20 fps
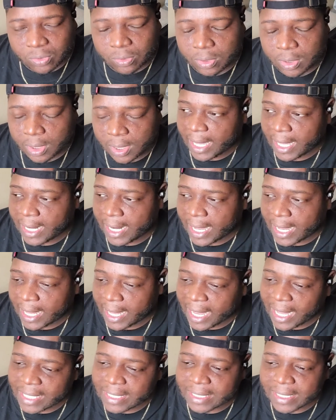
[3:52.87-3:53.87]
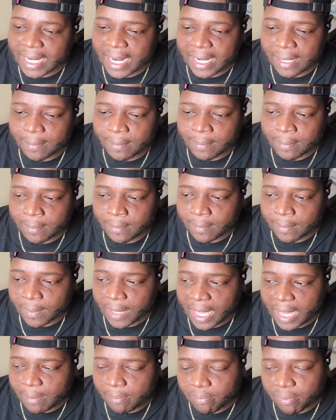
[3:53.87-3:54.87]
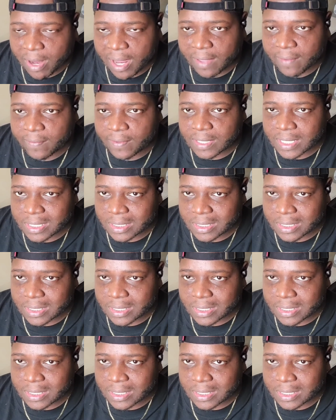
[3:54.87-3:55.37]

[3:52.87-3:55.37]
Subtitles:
And I hollered at him at breakfast.